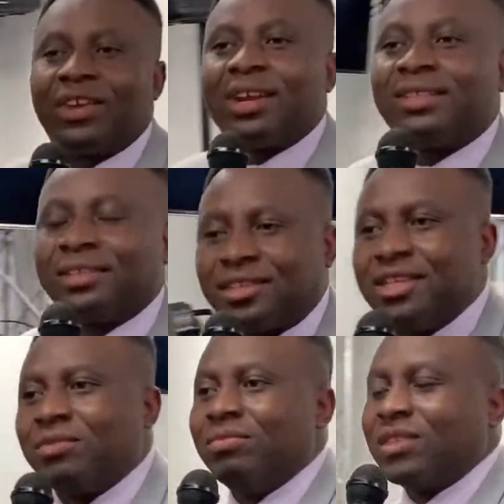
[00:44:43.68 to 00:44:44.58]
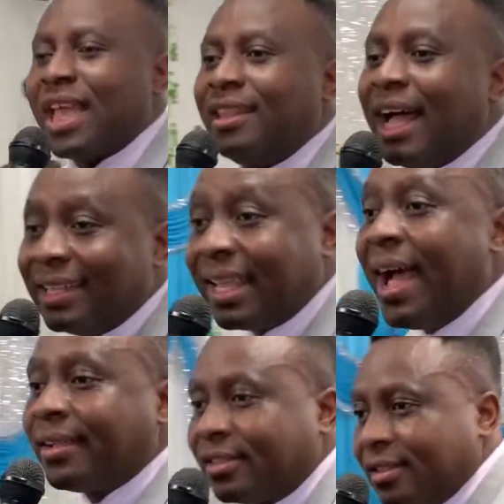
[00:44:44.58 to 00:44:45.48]
criticisms and
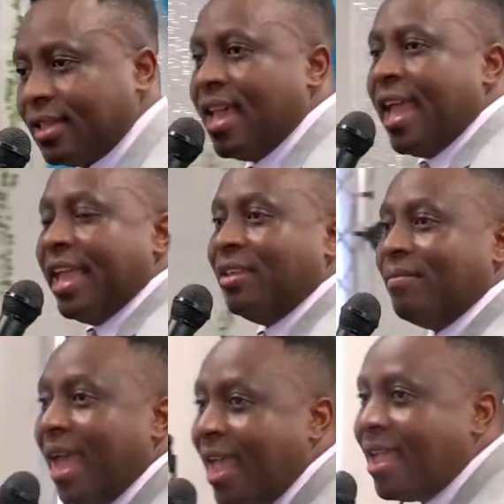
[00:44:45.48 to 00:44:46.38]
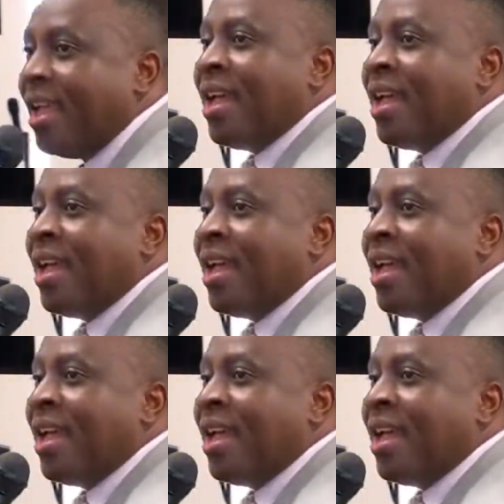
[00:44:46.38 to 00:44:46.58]
attacks. Amen.